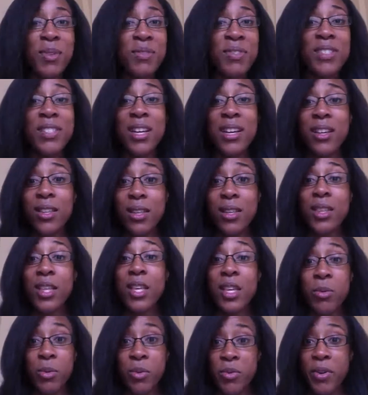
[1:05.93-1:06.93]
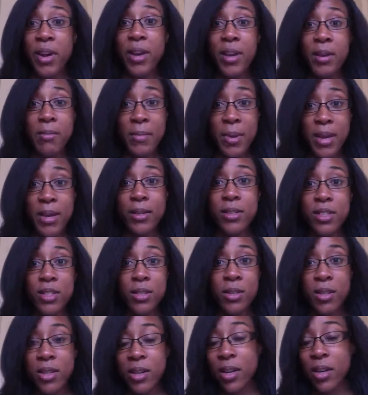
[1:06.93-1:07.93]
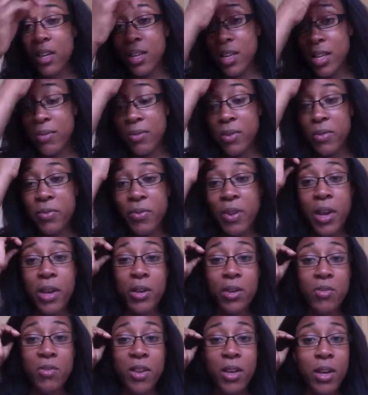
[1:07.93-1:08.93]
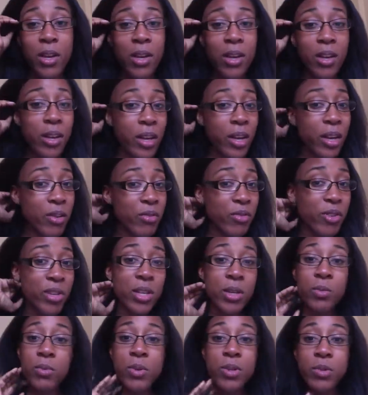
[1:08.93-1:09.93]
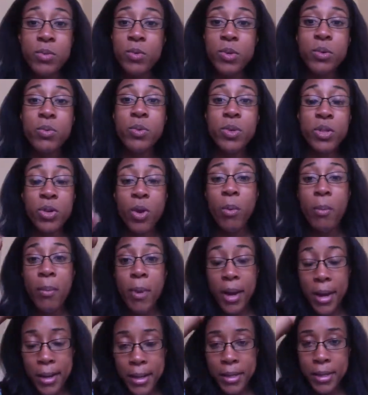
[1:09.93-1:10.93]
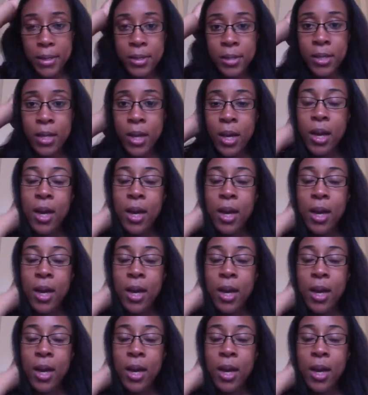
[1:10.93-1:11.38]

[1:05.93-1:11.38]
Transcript: there's anything that you would recommend, that I could even find over here, like I really would not mind.